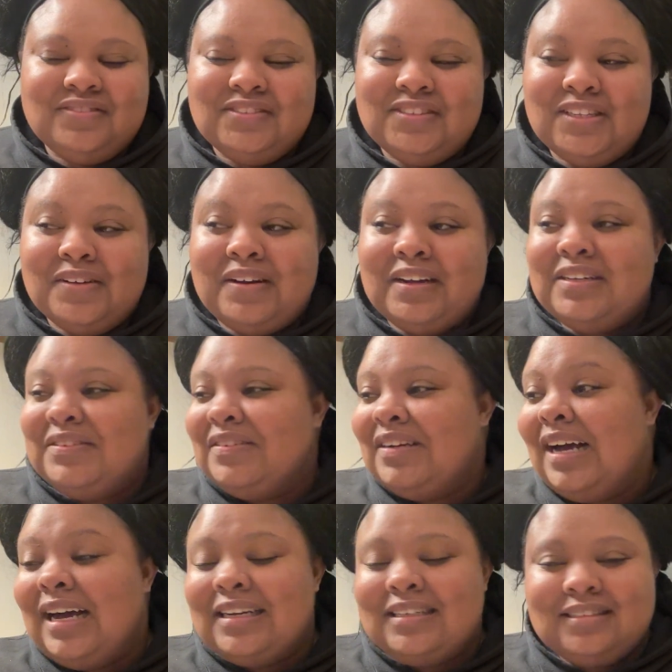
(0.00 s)
no, I do
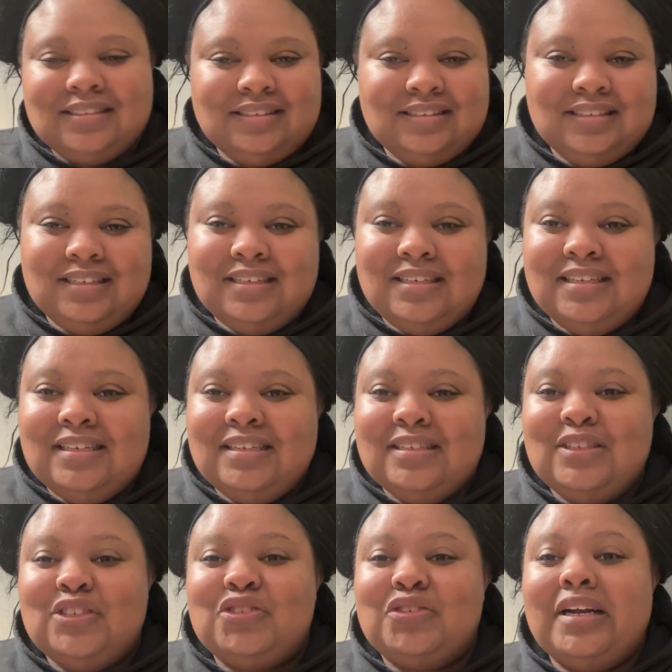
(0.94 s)
not.
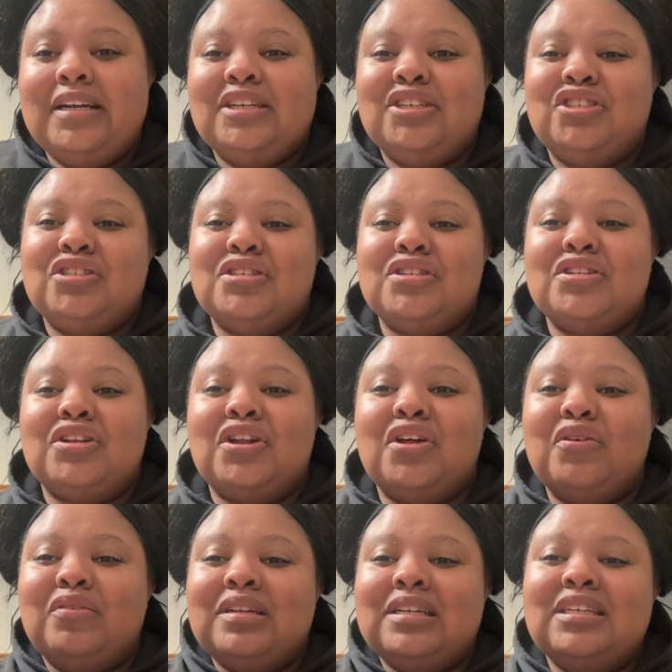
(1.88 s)
This train is
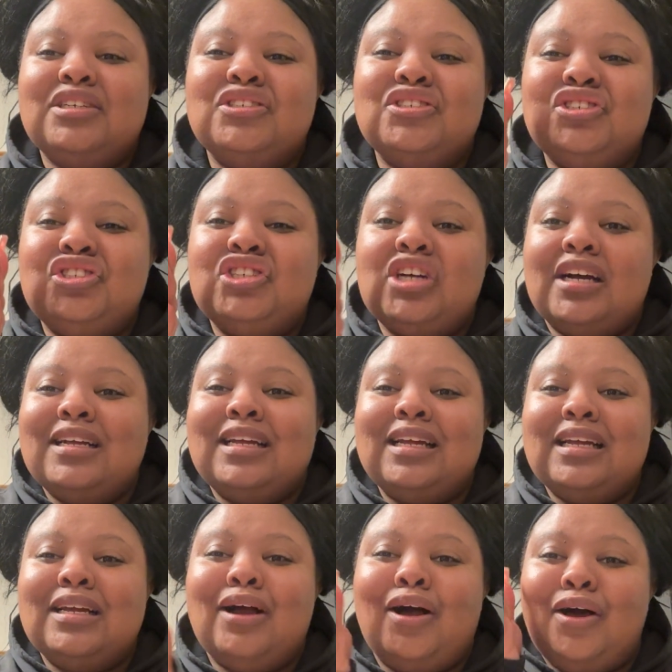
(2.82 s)
slowly
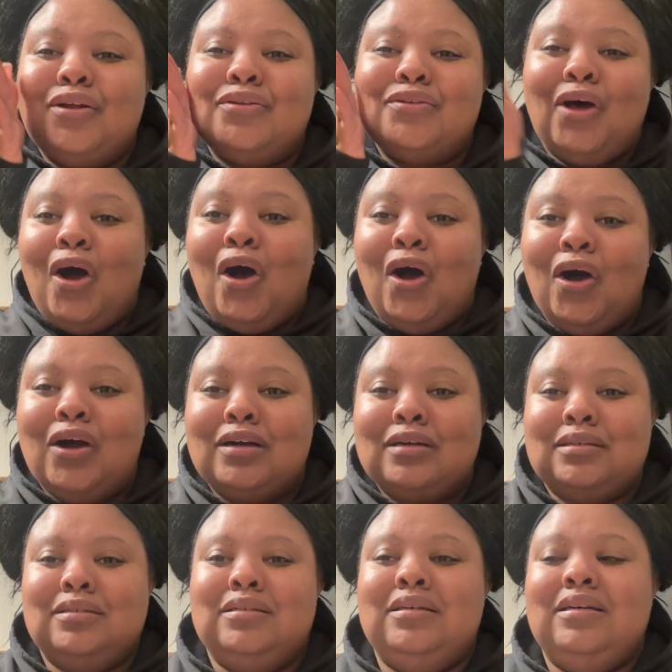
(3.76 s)
chugging
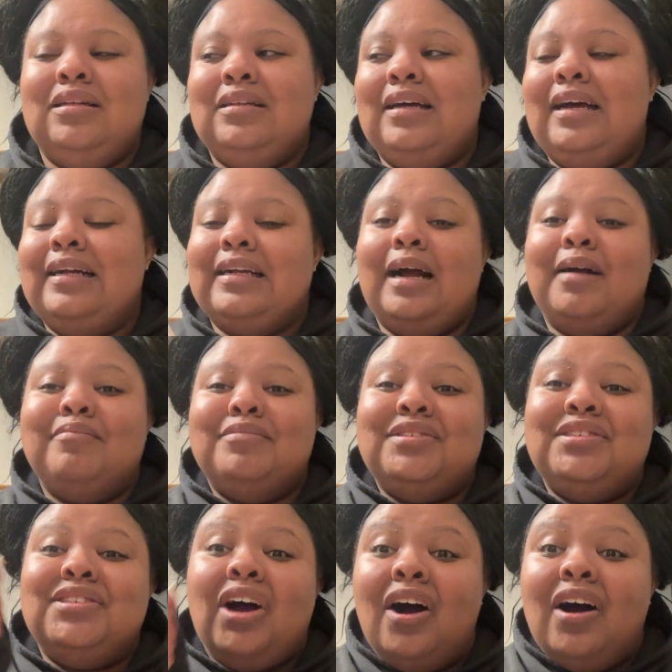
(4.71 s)
along like I'm
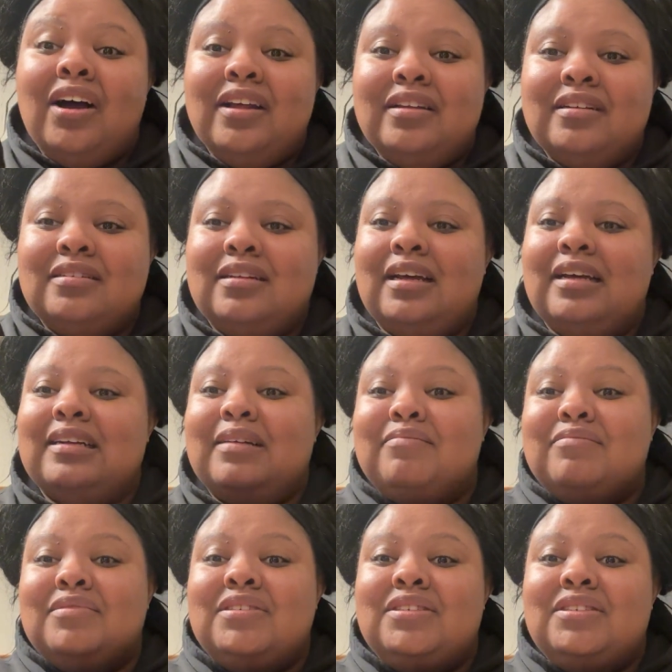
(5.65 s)
done. Like
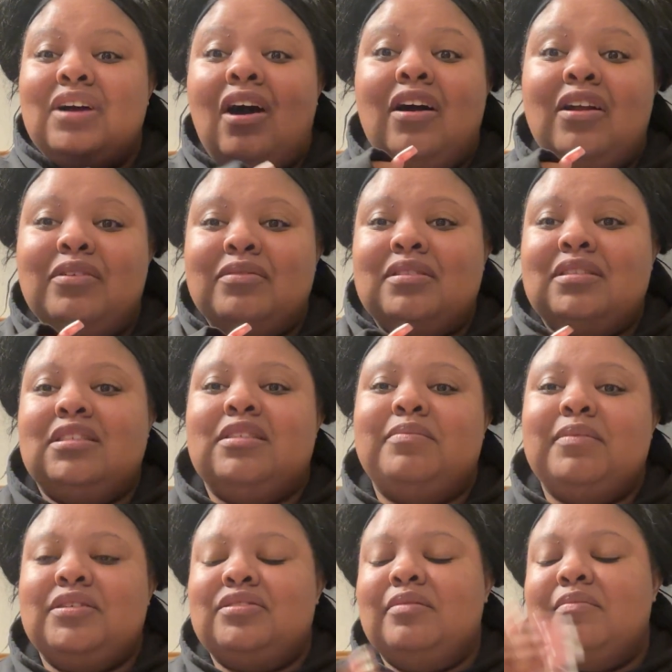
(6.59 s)
I'm done with this
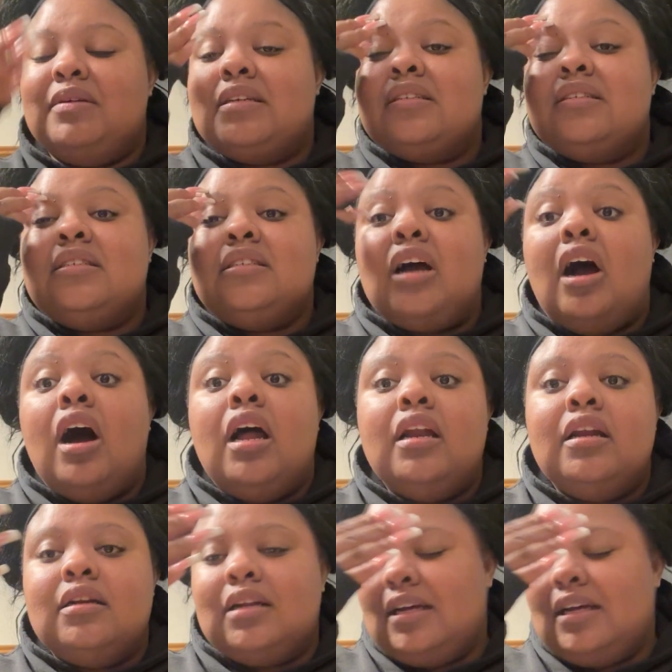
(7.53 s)
match. I'm like done.